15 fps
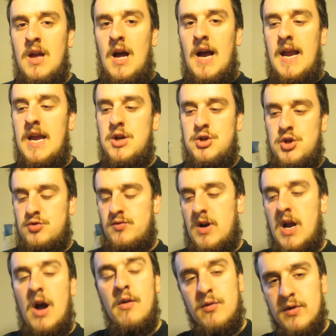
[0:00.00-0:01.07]
I guess, just
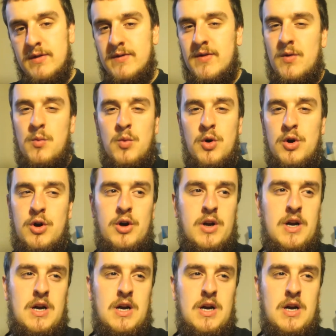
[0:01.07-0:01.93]
recovering from work.